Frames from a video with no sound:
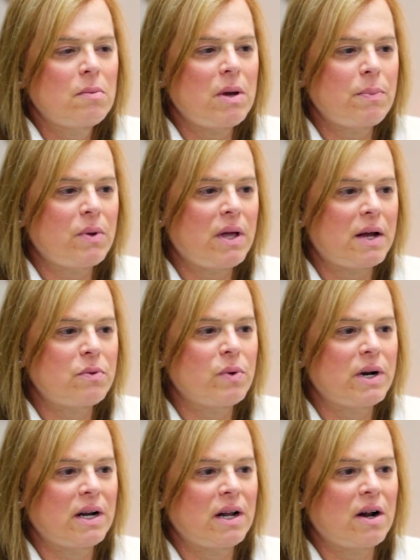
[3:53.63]
people had
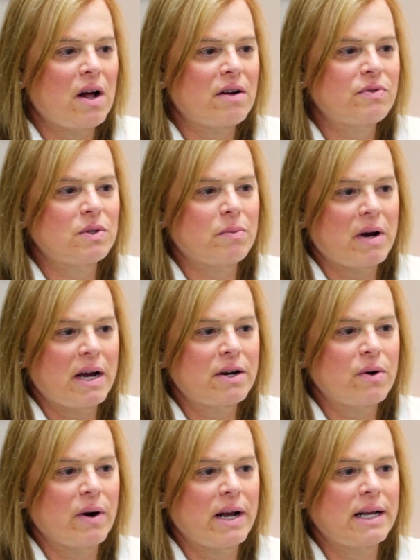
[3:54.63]
written it off to
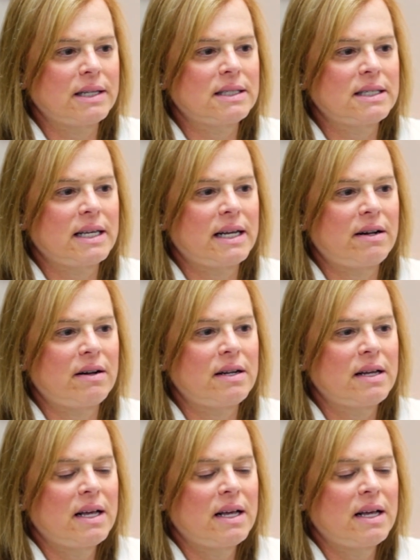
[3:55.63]
migraines, and